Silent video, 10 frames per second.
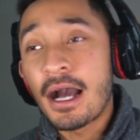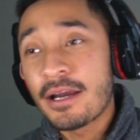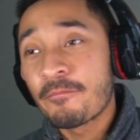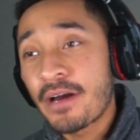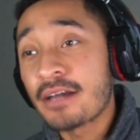
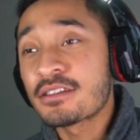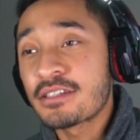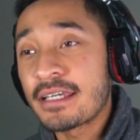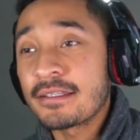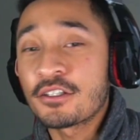I am not
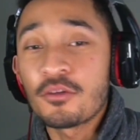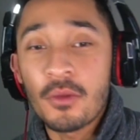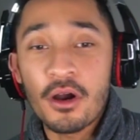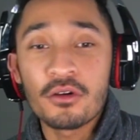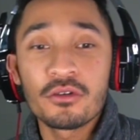saying that
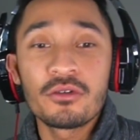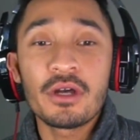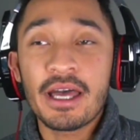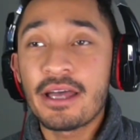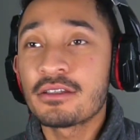
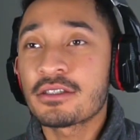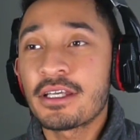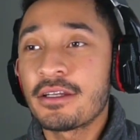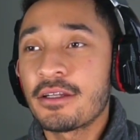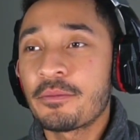Kamaru has
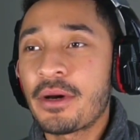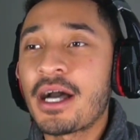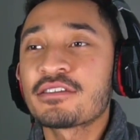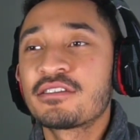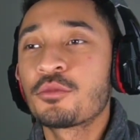an
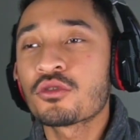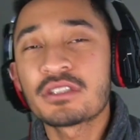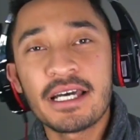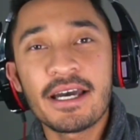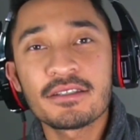impossible
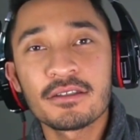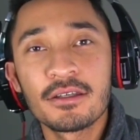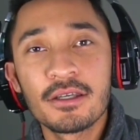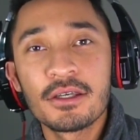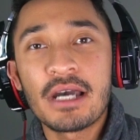task.
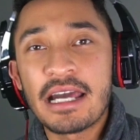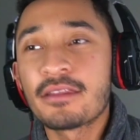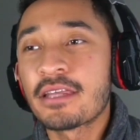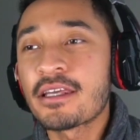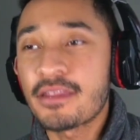
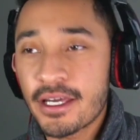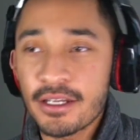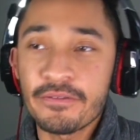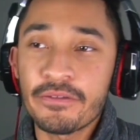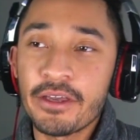I think
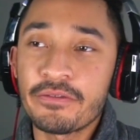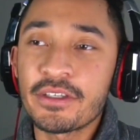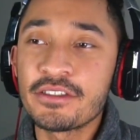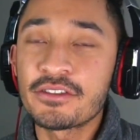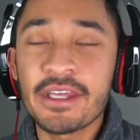that
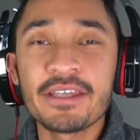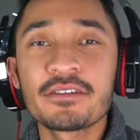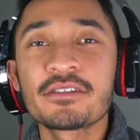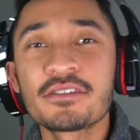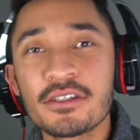if he
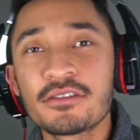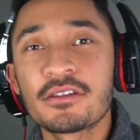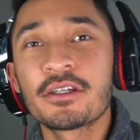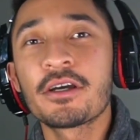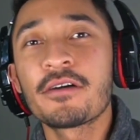stays
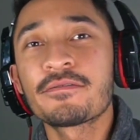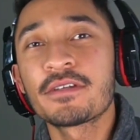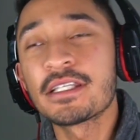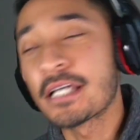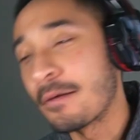consistent
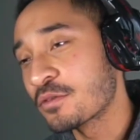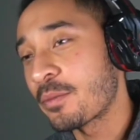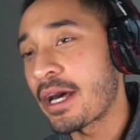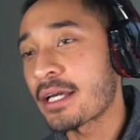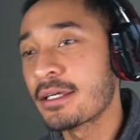enough, he
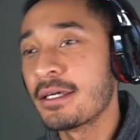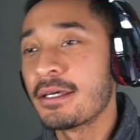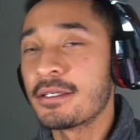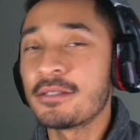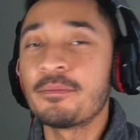comes back
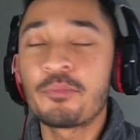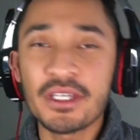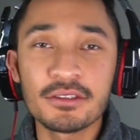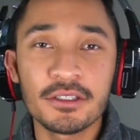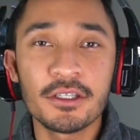and he
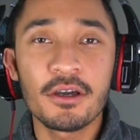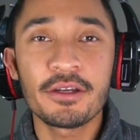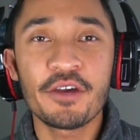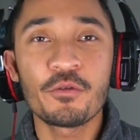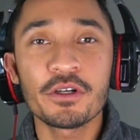beats
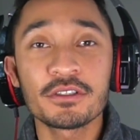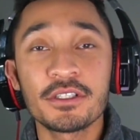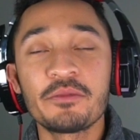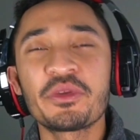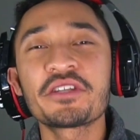Leon Edwards
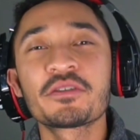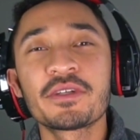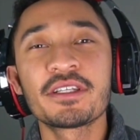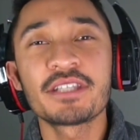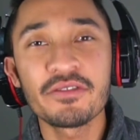and he beats
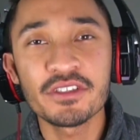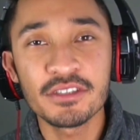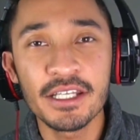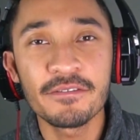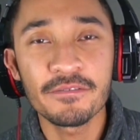him in a
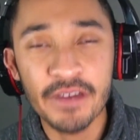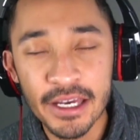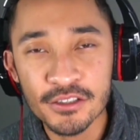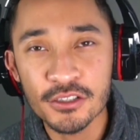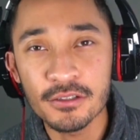devastating
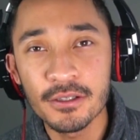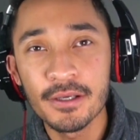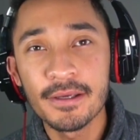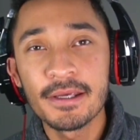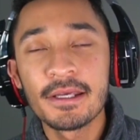fashion.
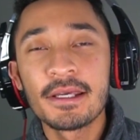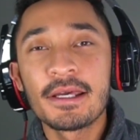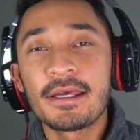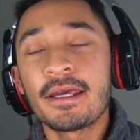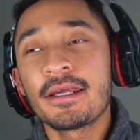
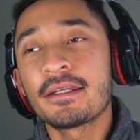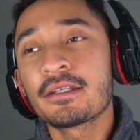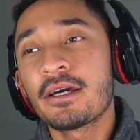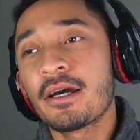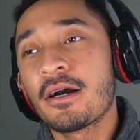
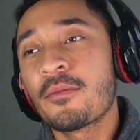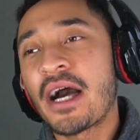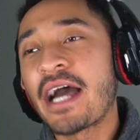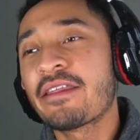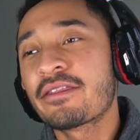And
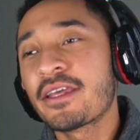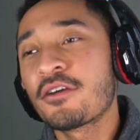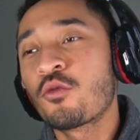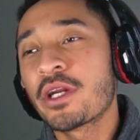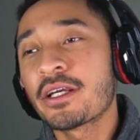I
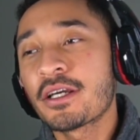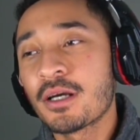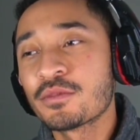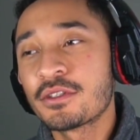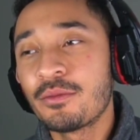think when it
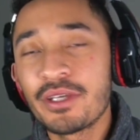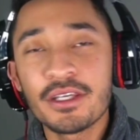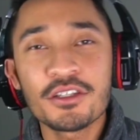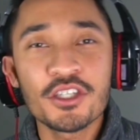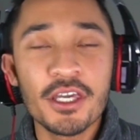comes to
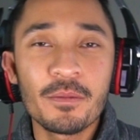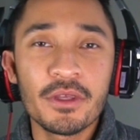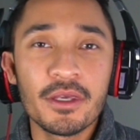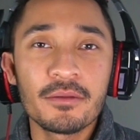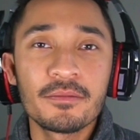being a
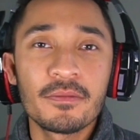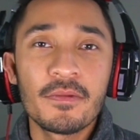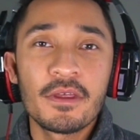champion,